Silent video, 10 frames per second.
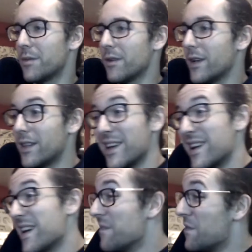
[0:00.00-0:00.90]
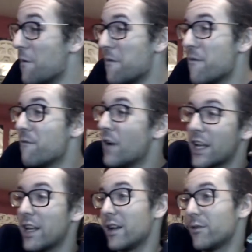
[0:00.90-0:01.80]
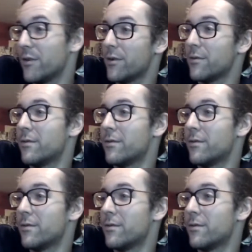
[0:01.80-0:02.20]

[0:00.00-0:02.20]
like that. I have no fucking clue.